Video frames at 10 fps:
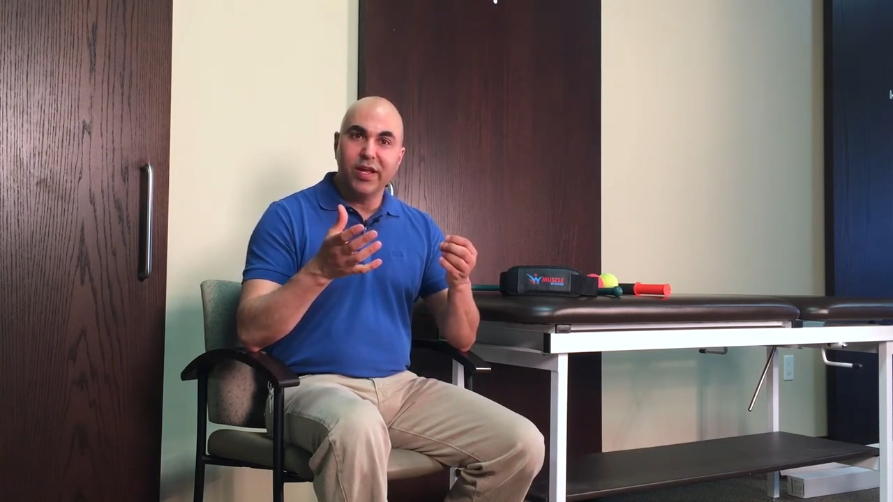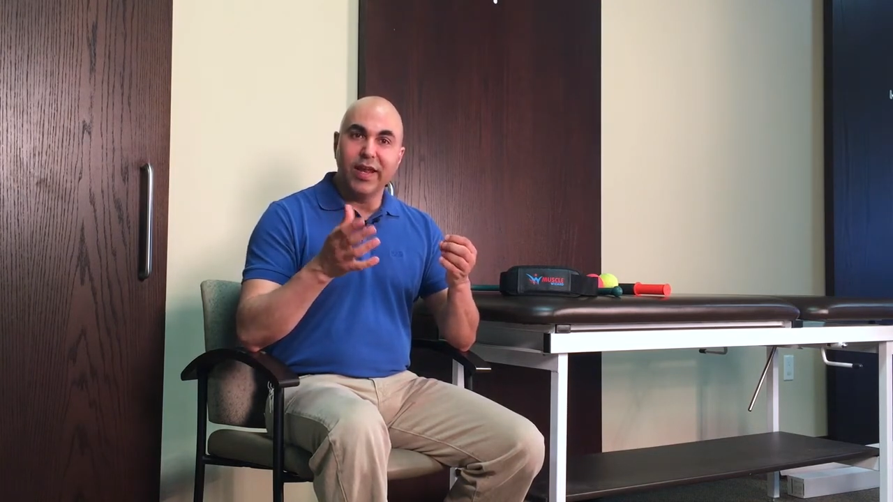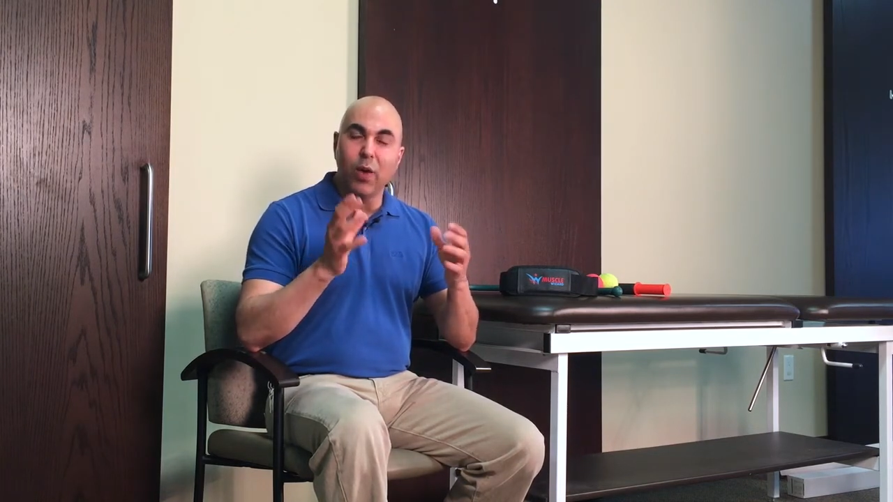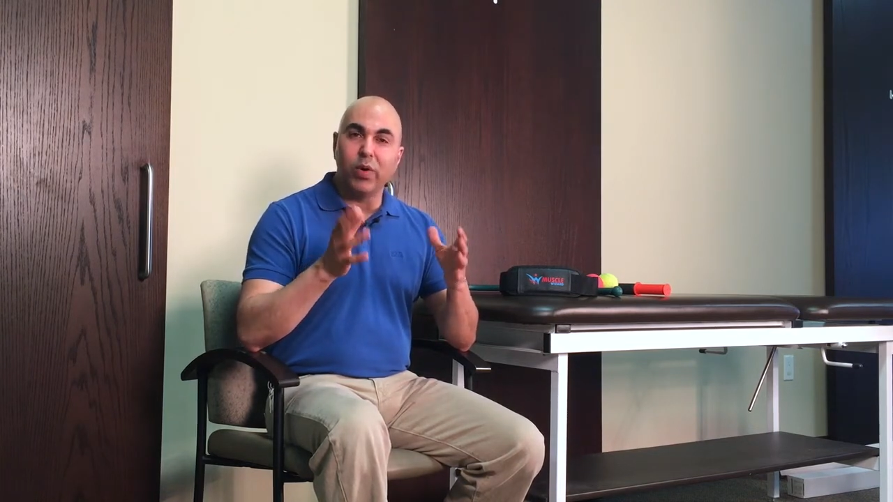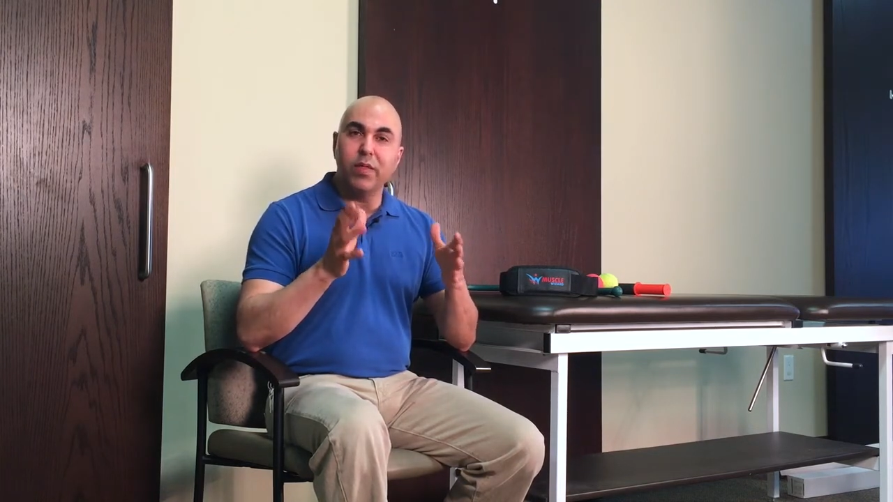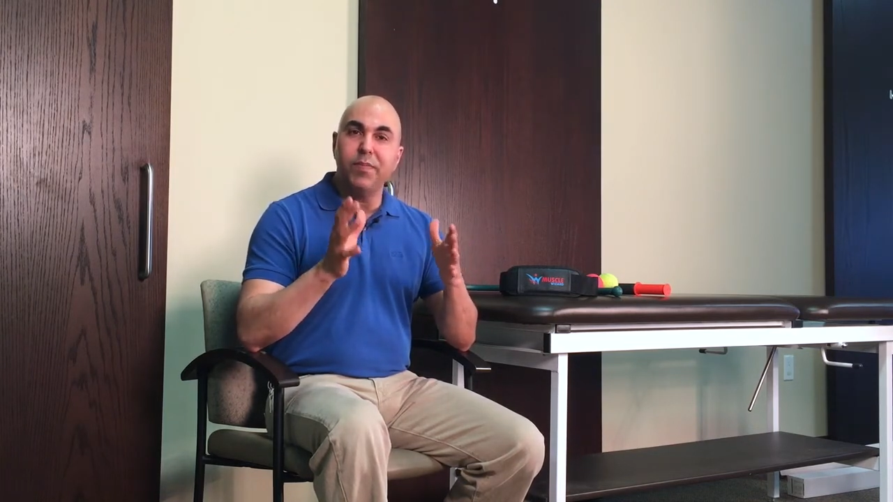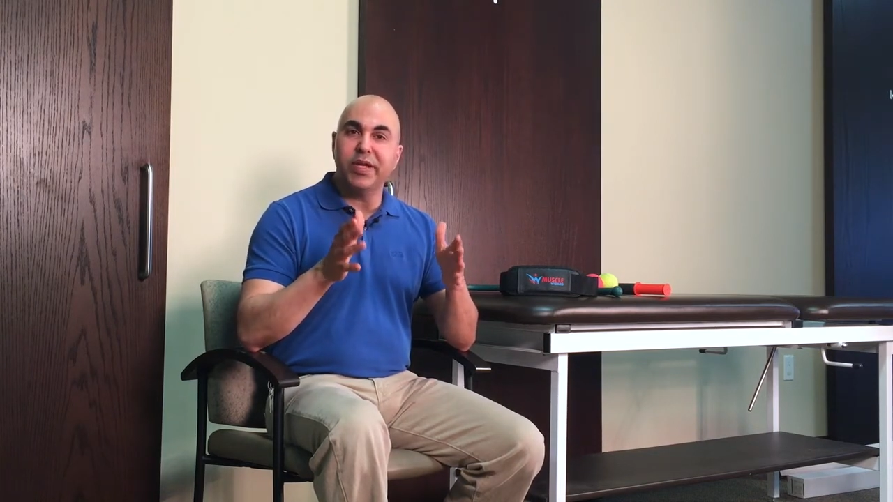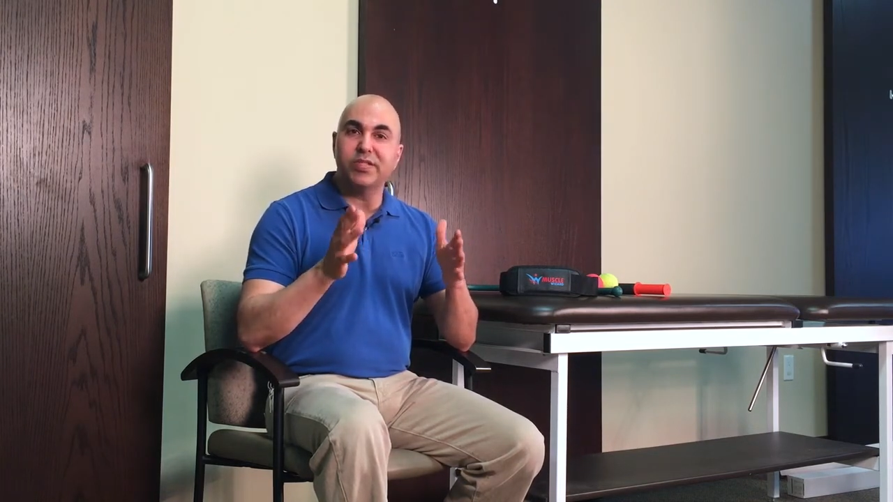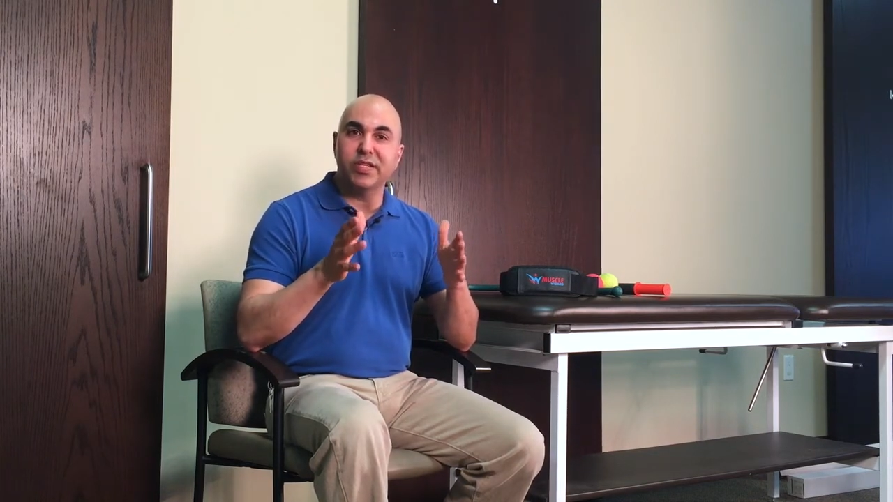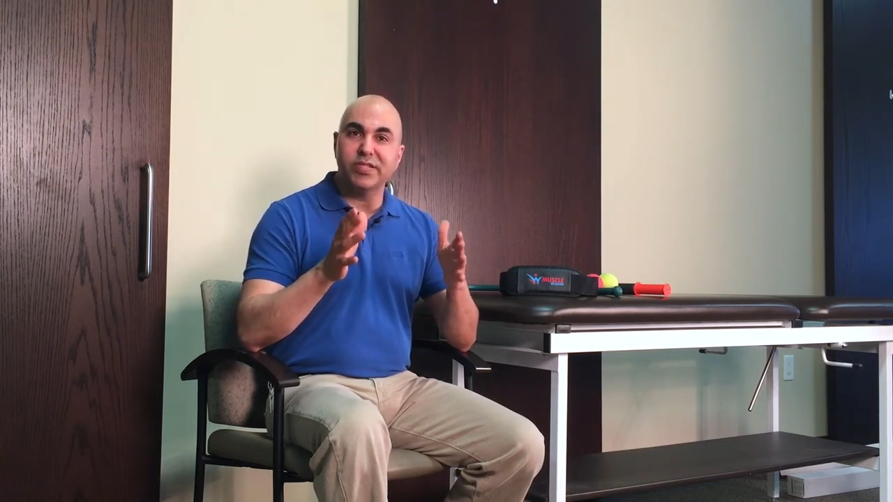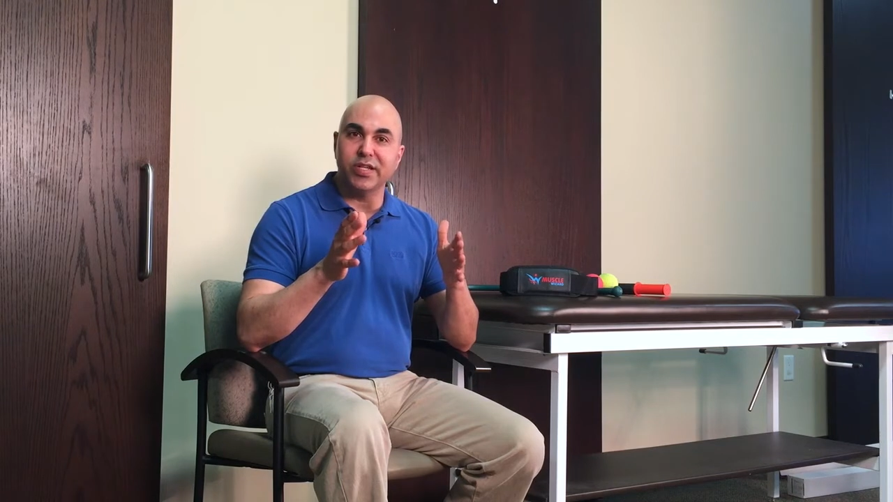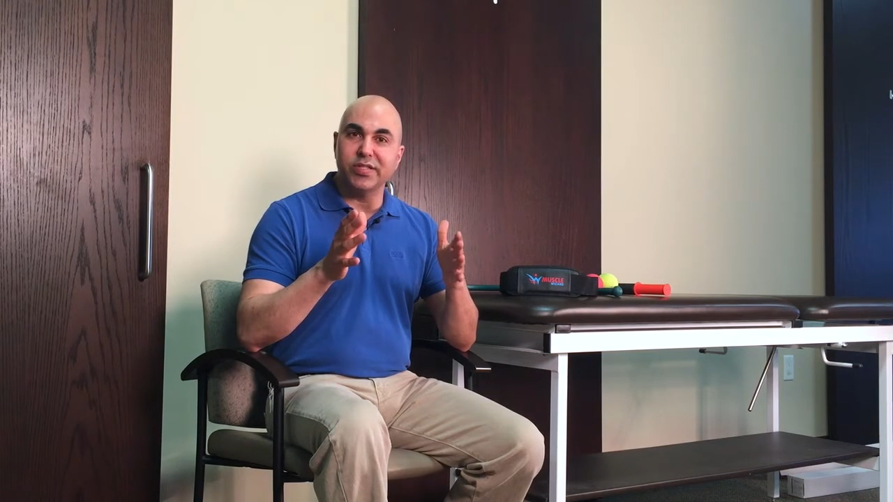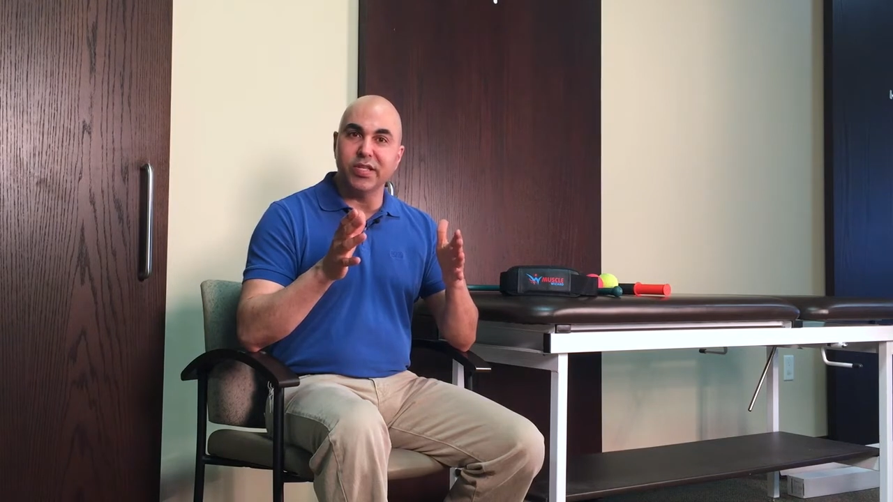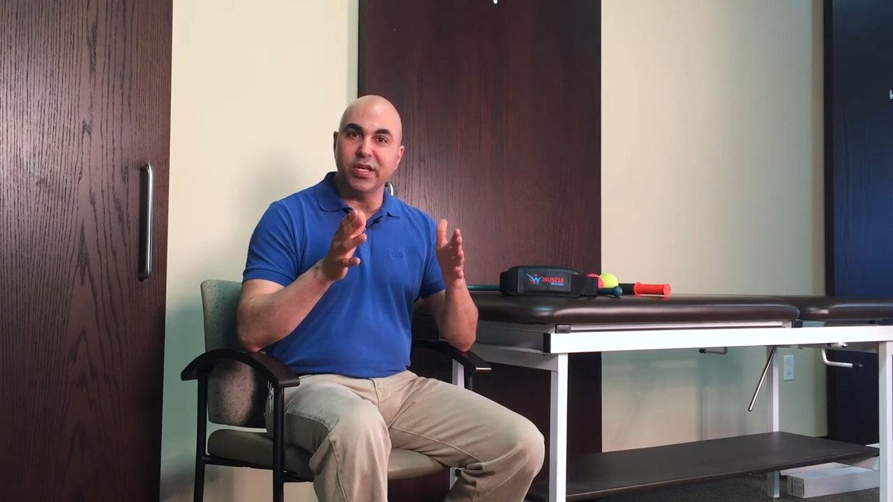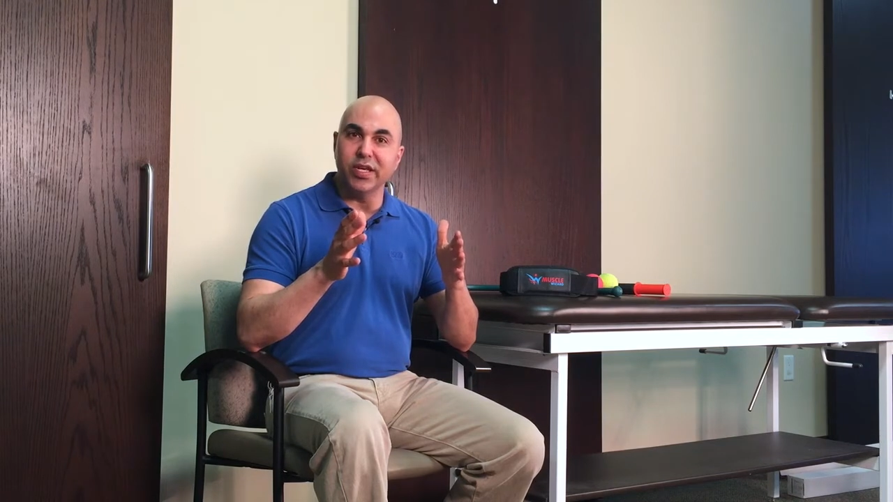Now, one of the biggest things I
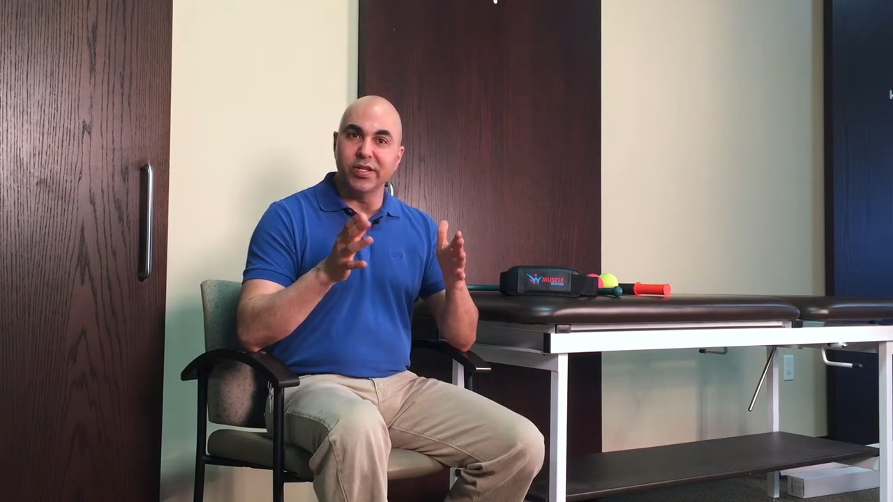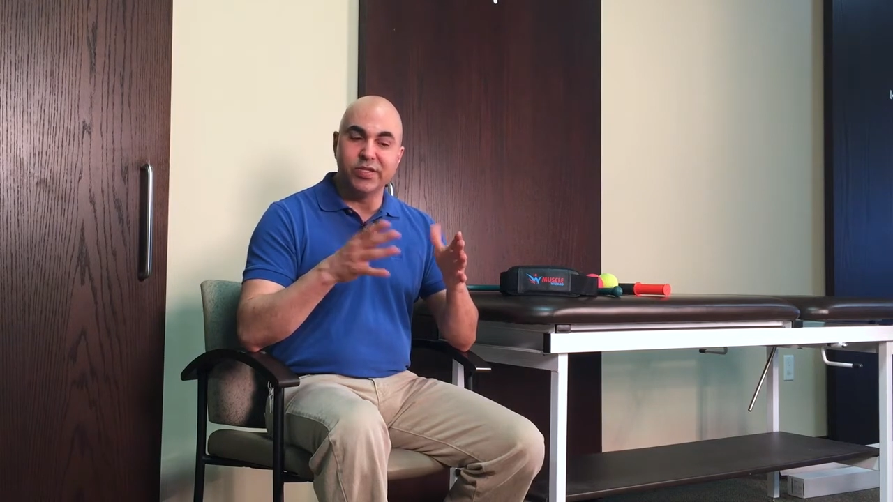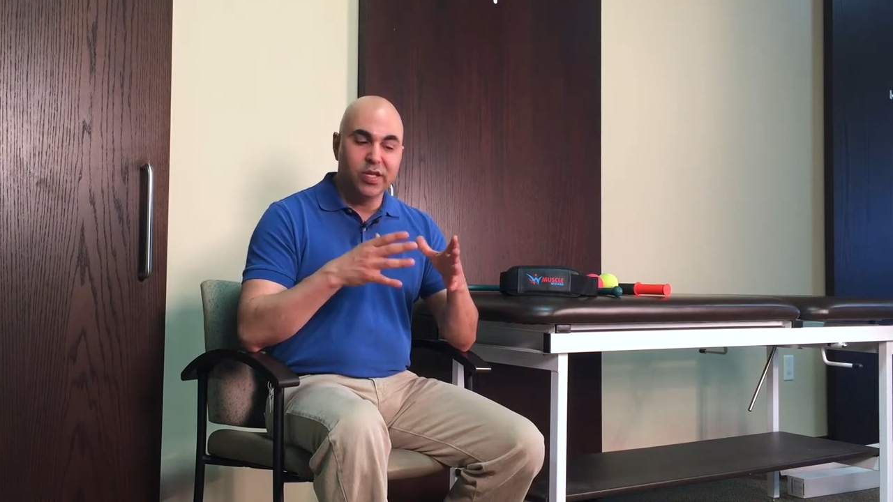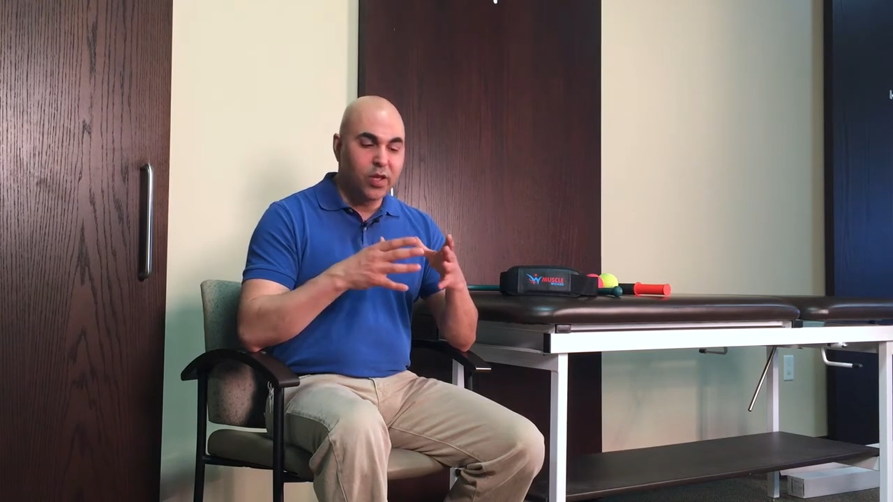see is